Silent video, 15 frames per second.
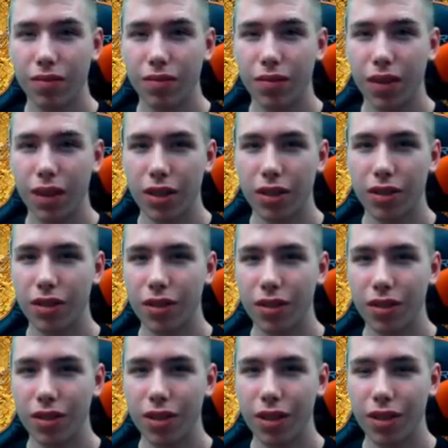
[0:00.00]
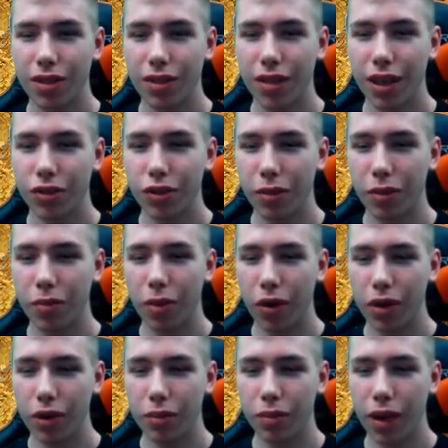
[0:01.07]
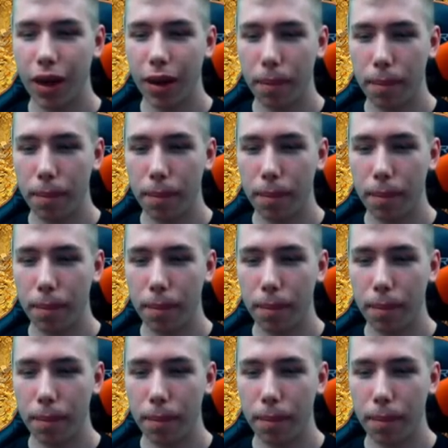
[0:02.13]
It's extremely boring to play.